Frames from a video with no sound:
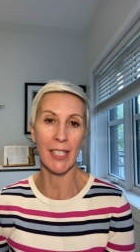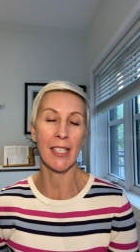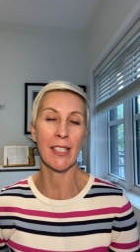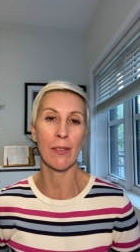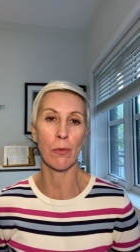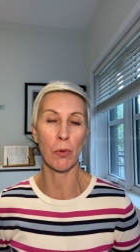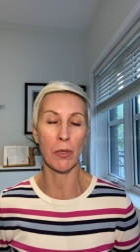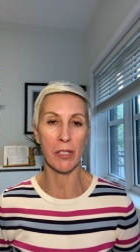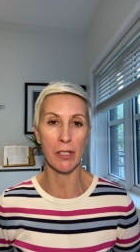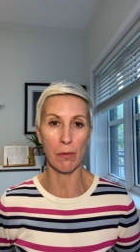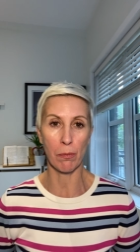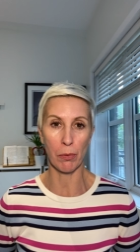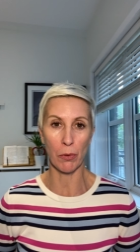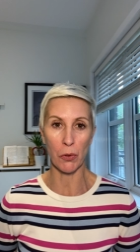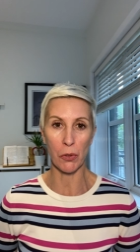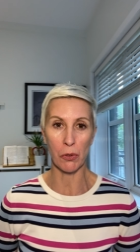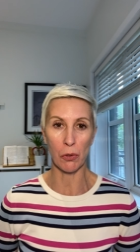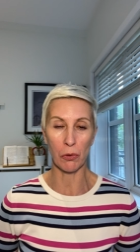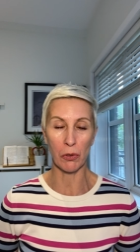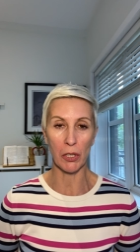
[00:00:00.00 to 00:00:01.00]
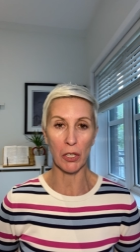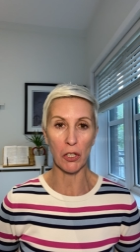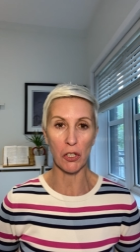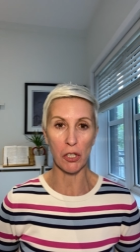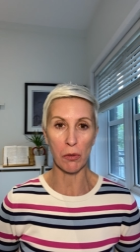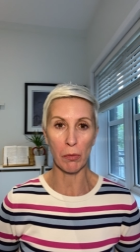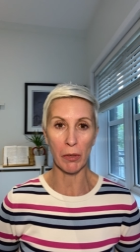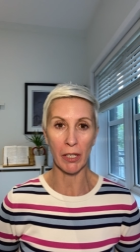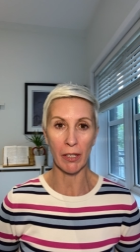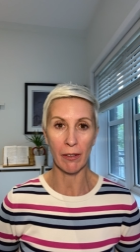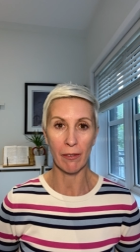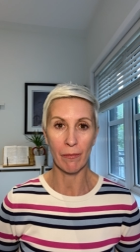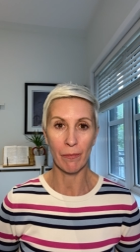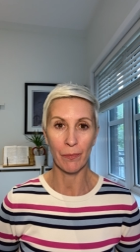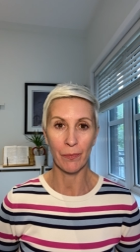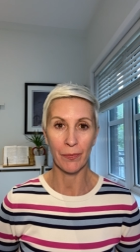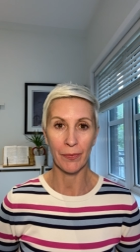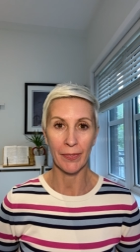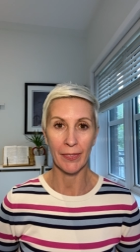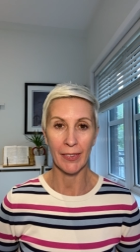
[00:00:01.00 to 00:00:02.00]
this was supposed to teach me.
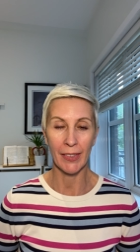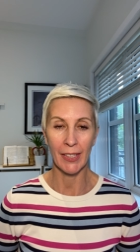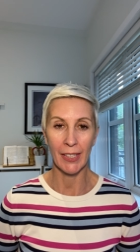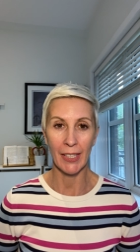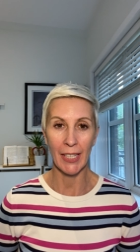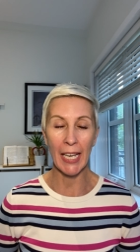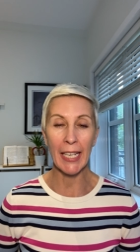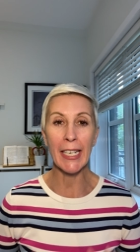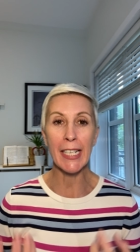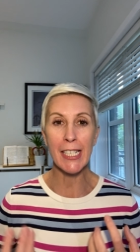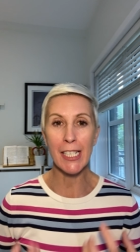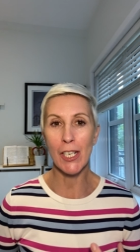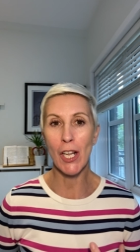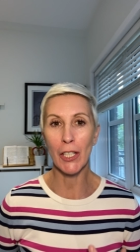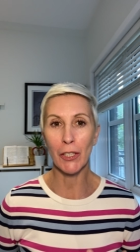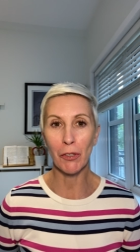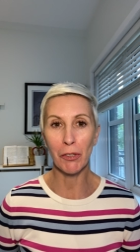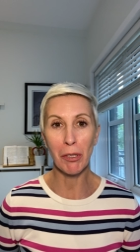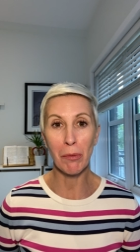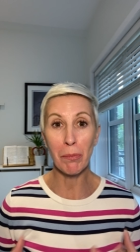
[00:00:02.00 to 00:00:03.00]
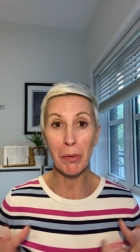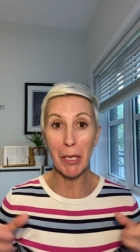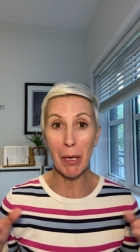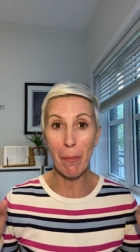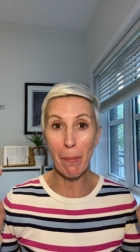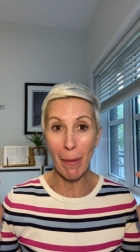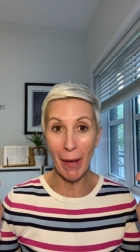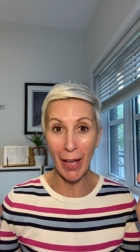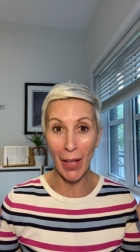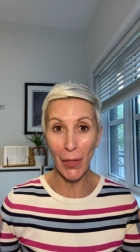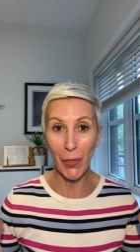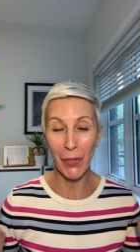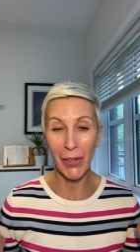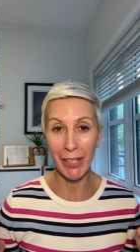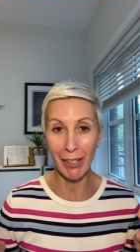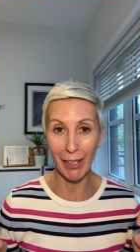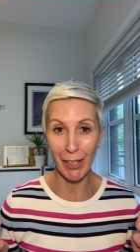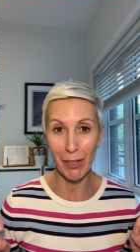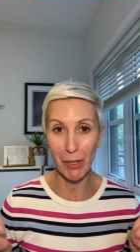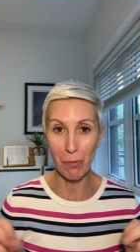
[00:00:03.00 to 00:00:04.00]
And it's not going to be a bad
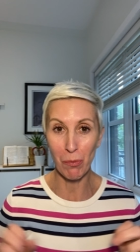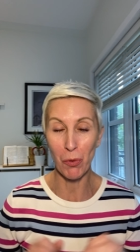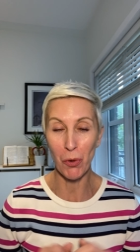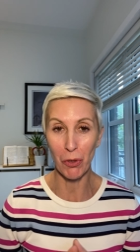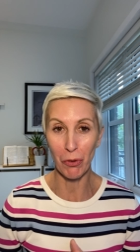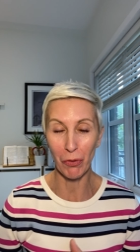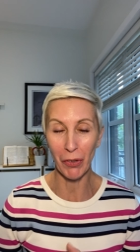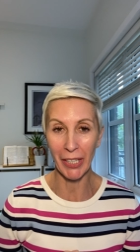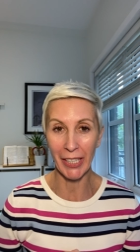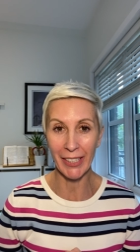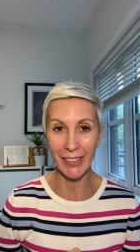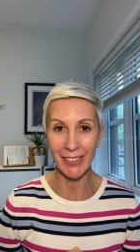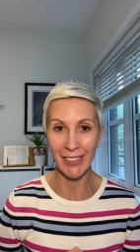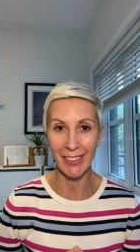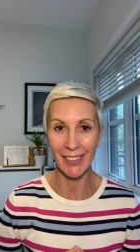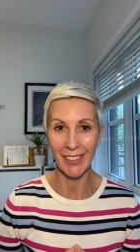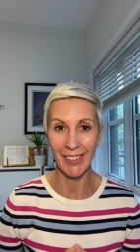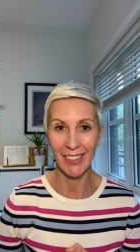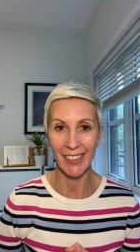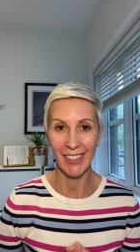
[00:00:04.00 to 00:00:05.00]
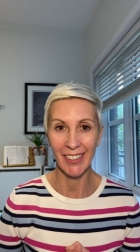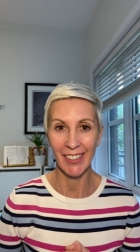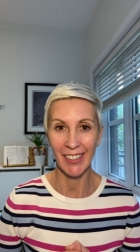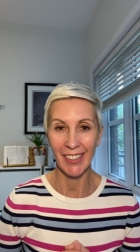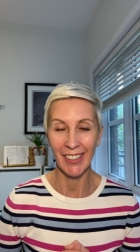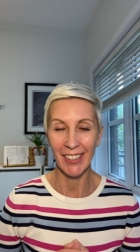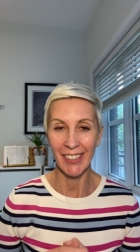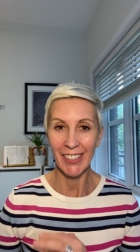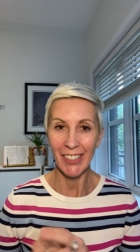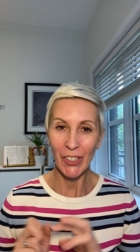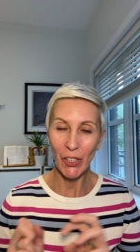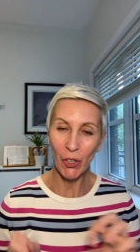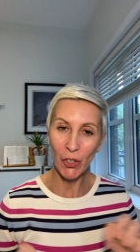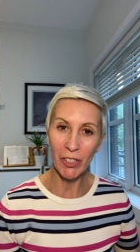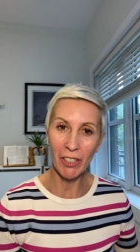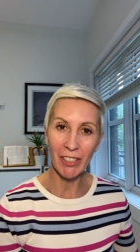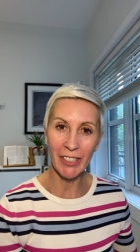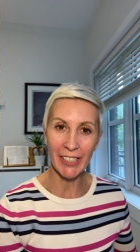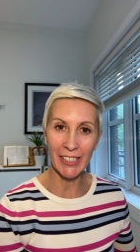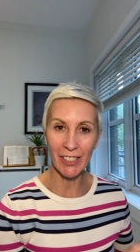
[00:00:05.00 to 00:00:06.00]
thing anymore, right? You're
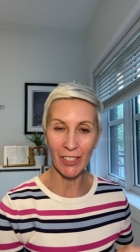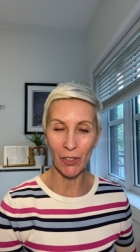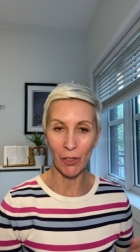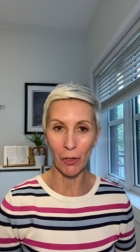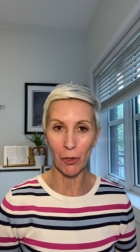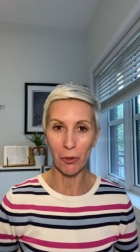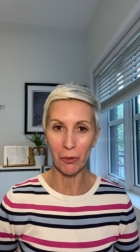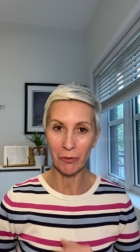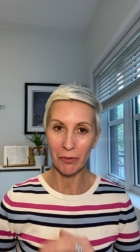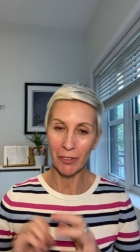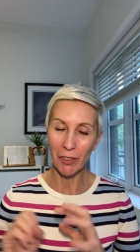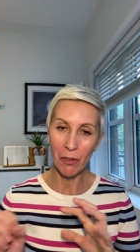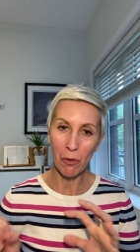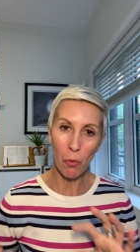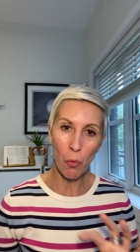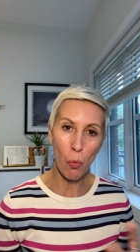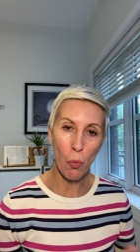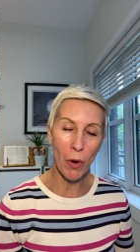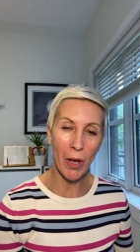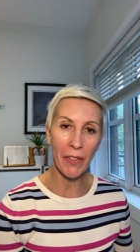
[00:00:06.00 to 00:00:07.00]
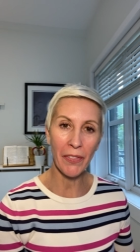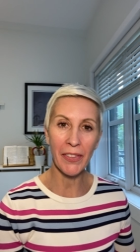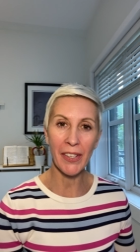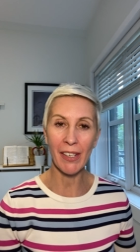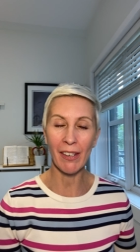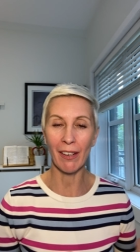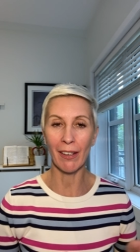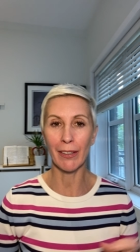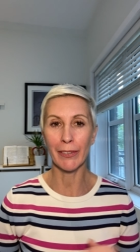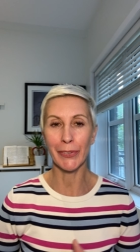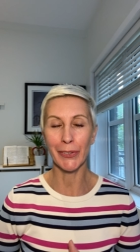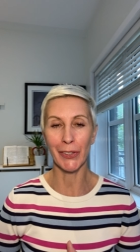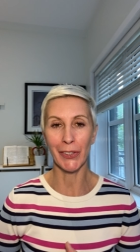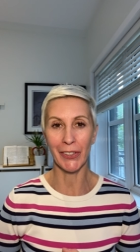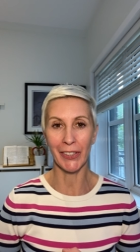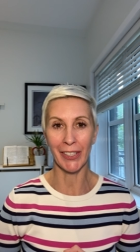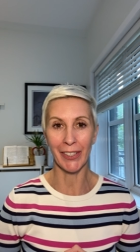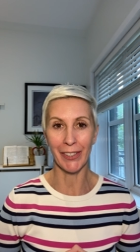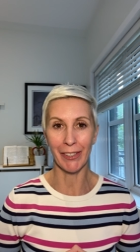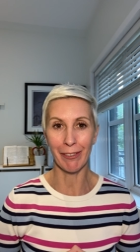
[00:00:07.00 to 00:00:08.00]
going to let go one thing after
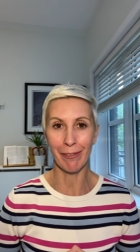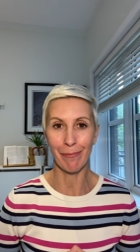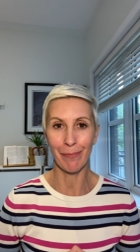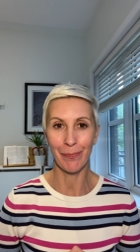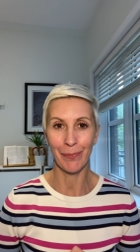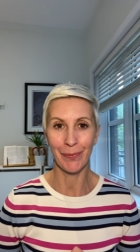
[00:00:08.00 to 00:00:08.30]
another.